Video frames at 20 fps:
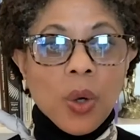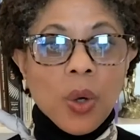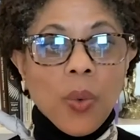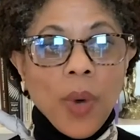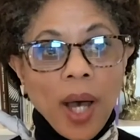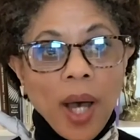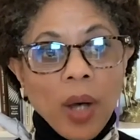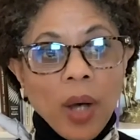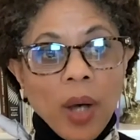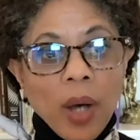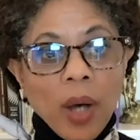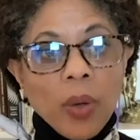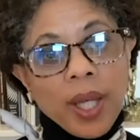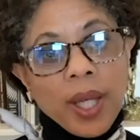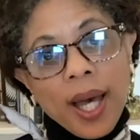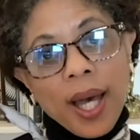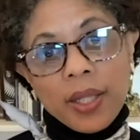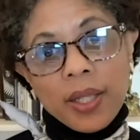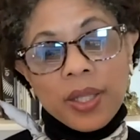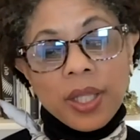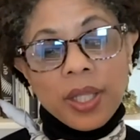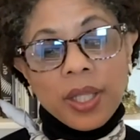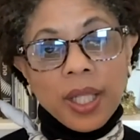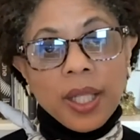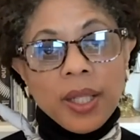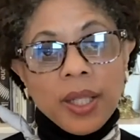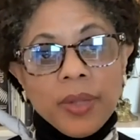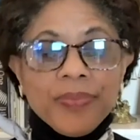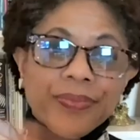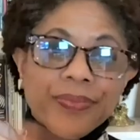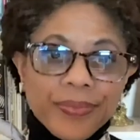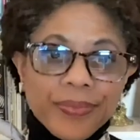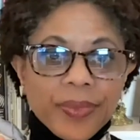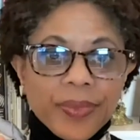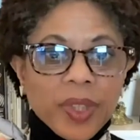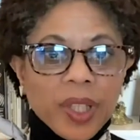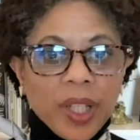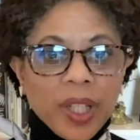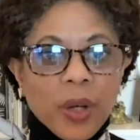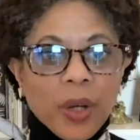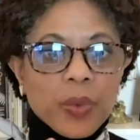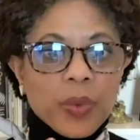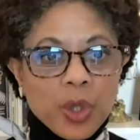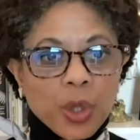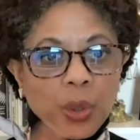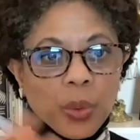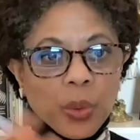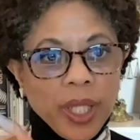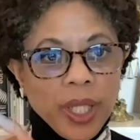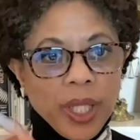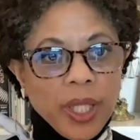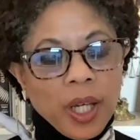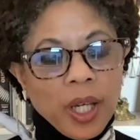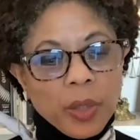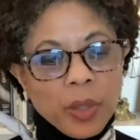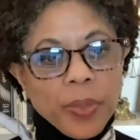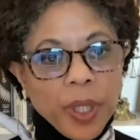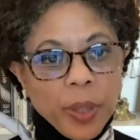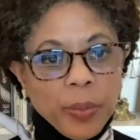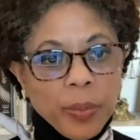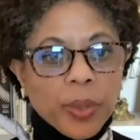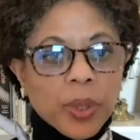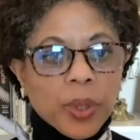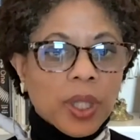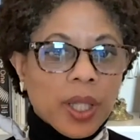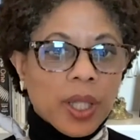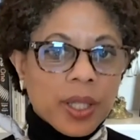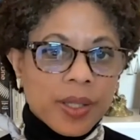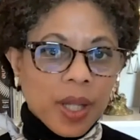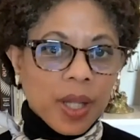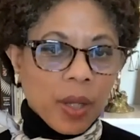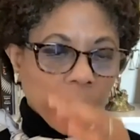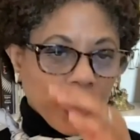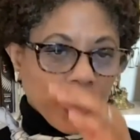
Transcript: wow, we got 20 young people a summer